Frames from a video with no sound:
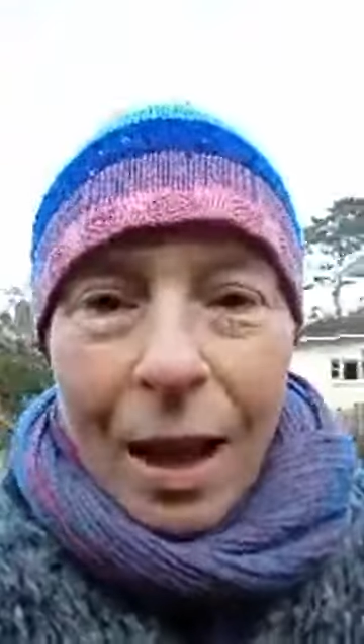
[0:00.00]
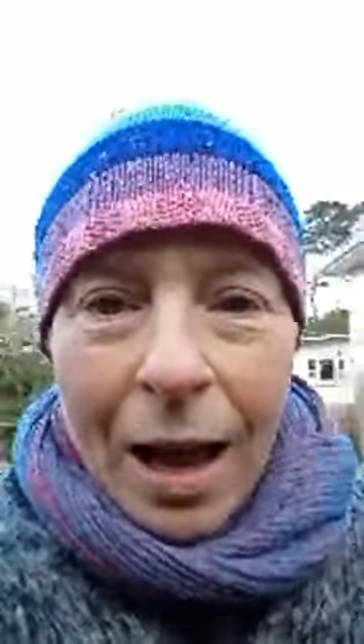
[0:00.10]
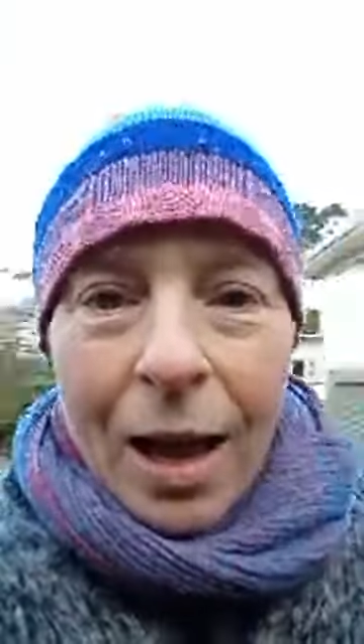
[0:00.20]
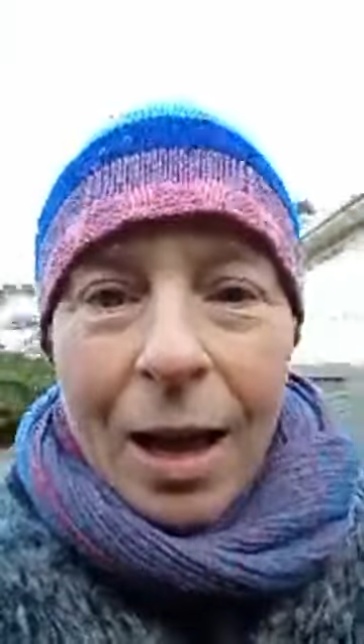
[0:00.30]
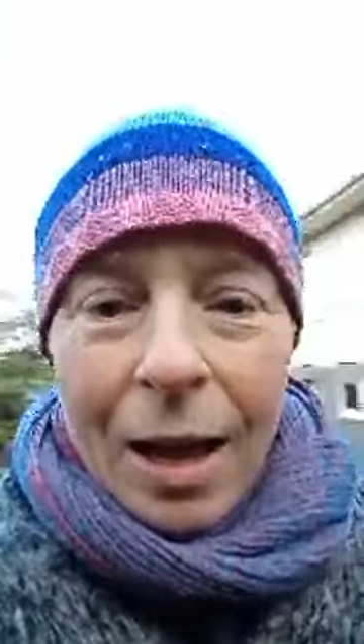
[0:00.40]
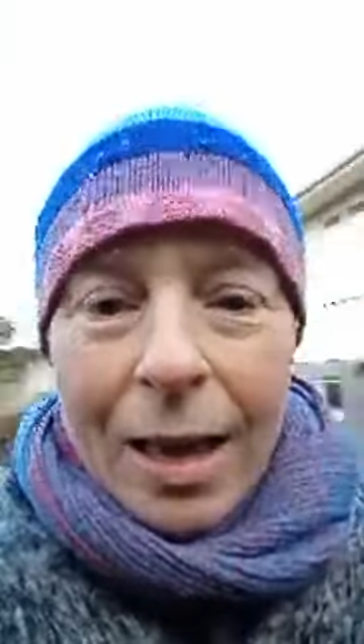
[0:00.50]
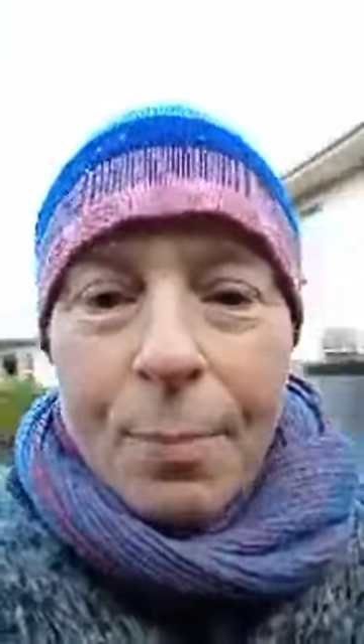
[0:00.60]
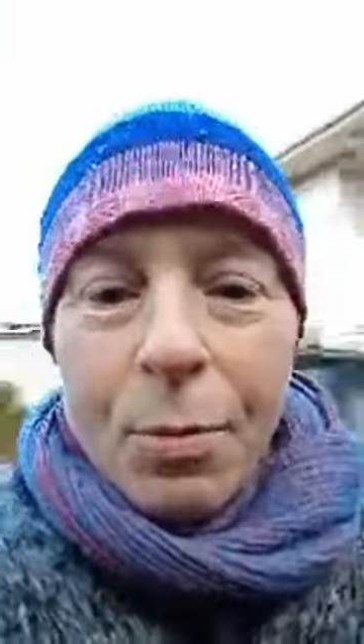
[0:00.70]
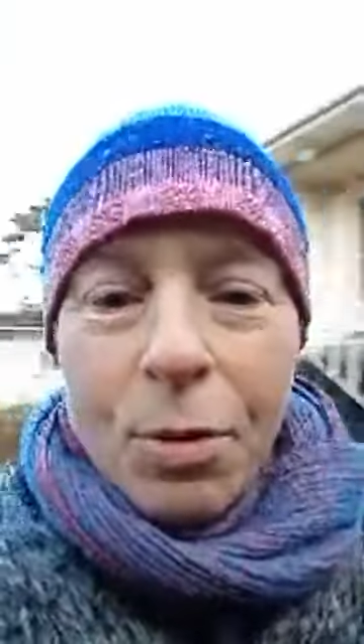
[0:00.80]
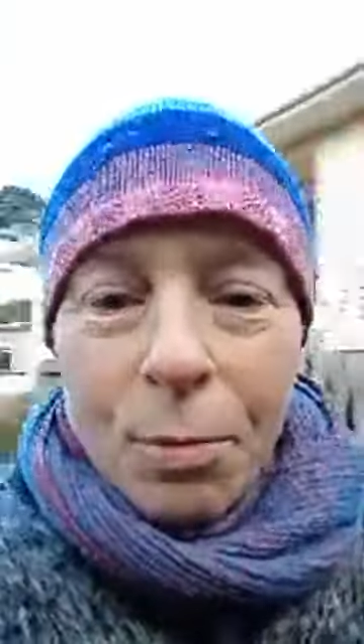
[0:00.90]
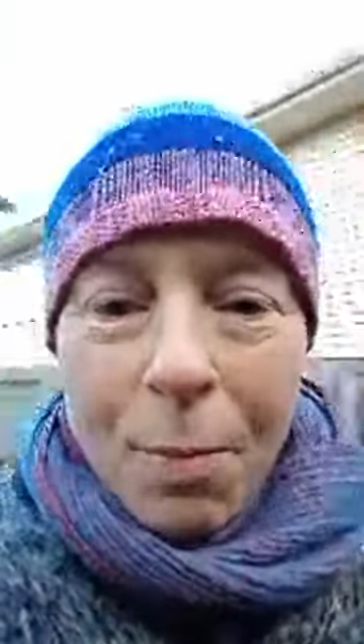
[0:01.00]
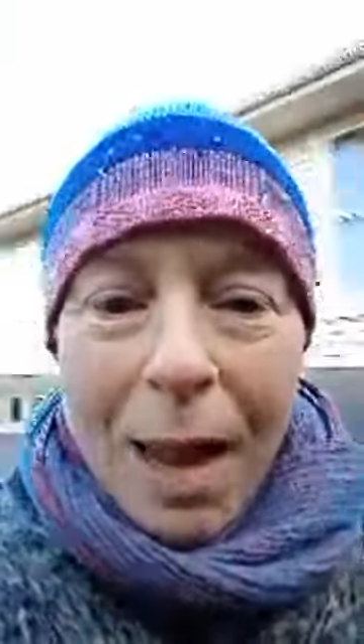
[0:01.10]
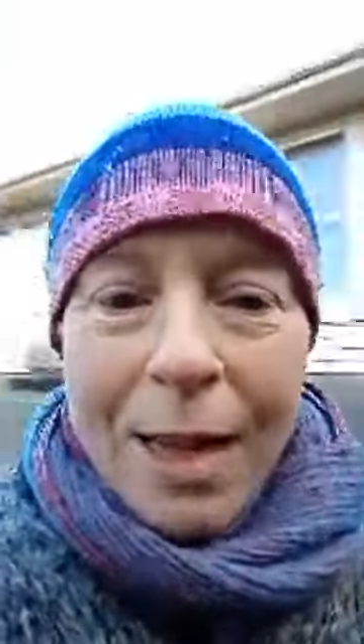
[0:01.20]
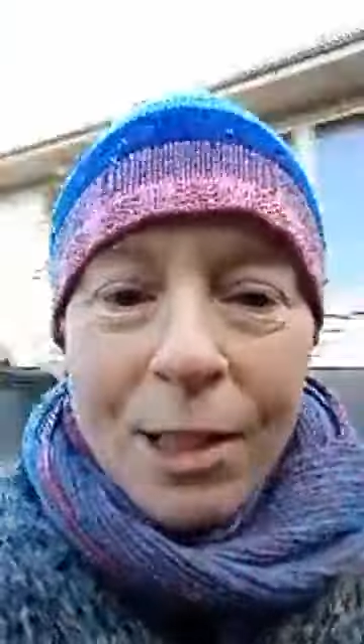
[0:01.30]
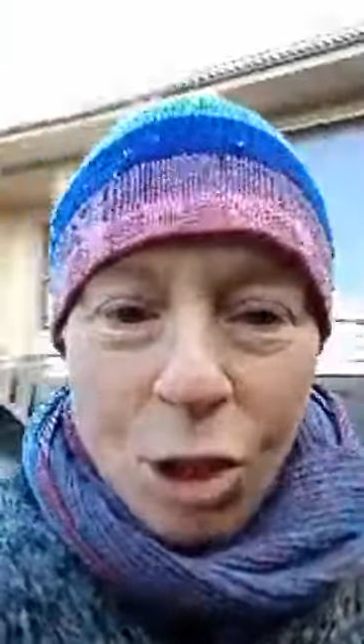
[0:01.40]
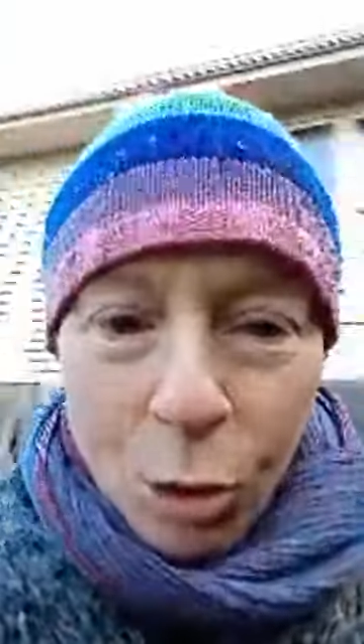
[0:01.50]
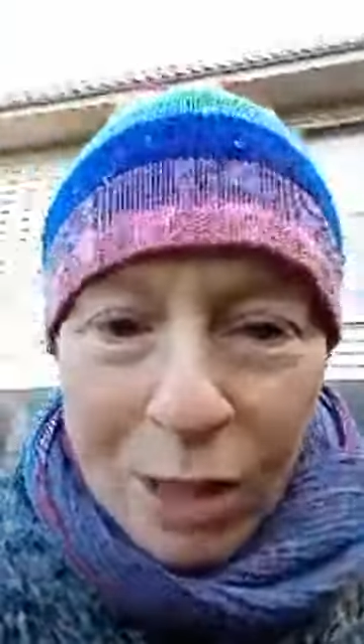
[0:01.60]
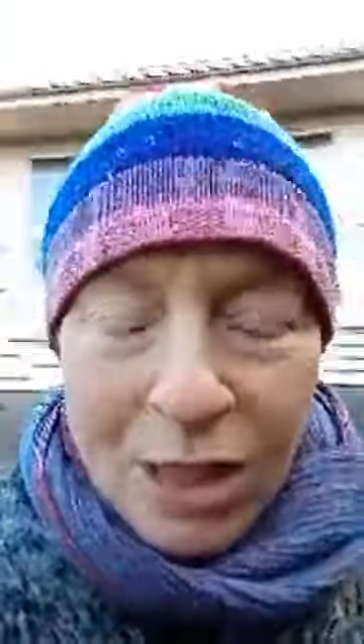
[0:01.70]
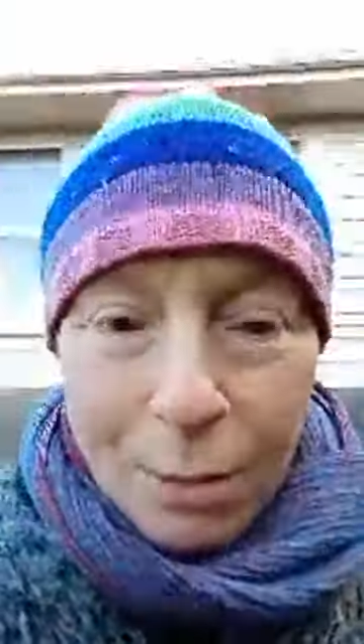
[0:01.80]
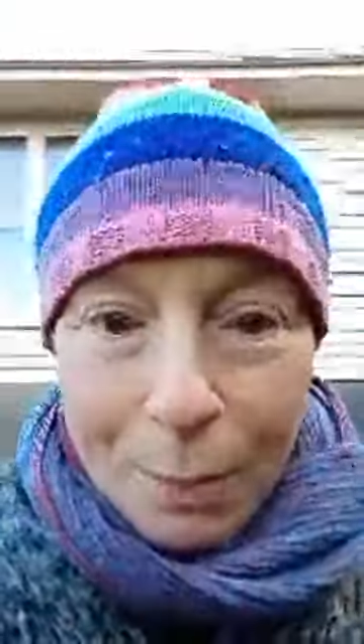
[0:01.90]
are able to make a
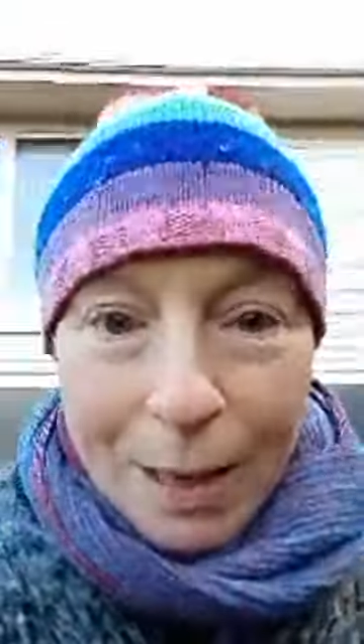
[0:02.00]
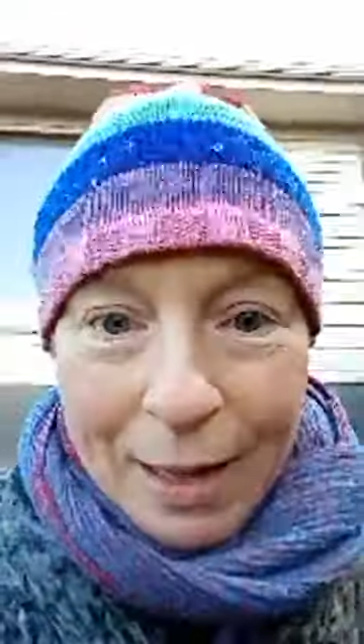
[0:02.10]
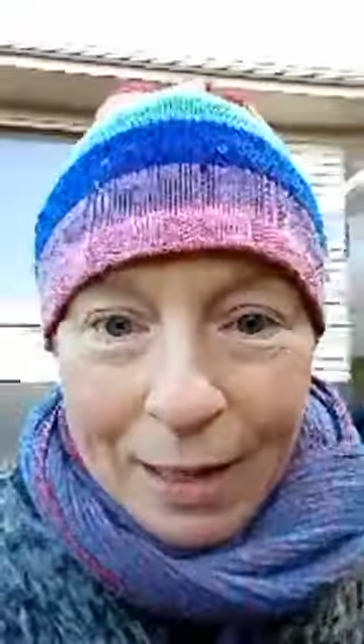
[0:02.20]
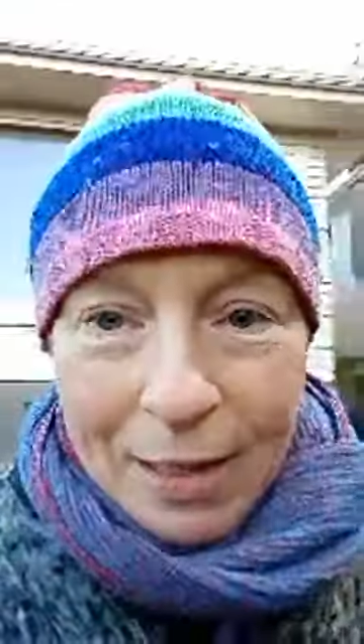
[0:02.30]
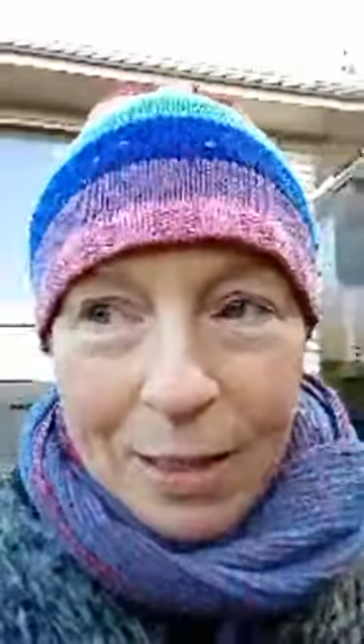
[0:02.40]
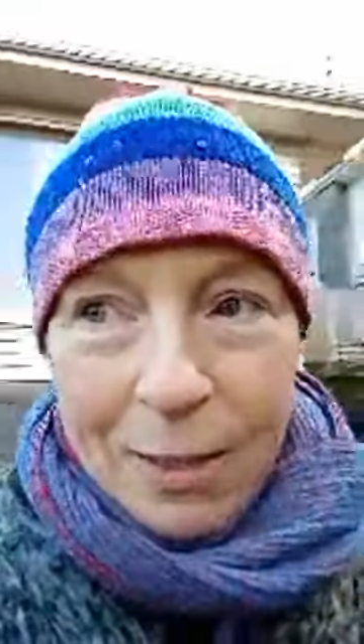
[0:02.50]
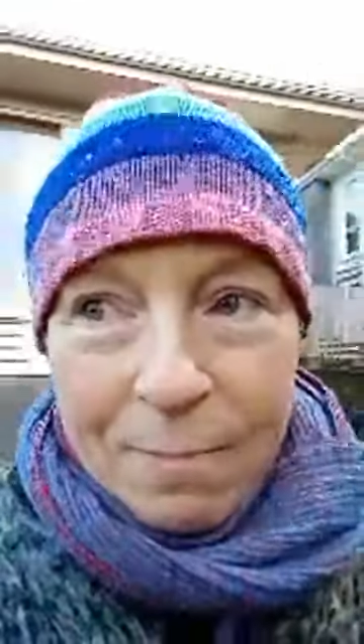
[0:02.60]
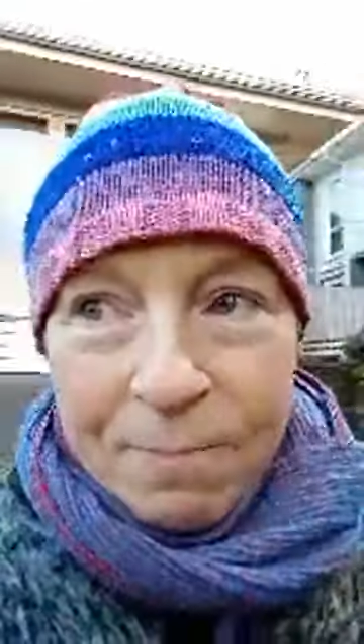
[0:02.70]
choice about it.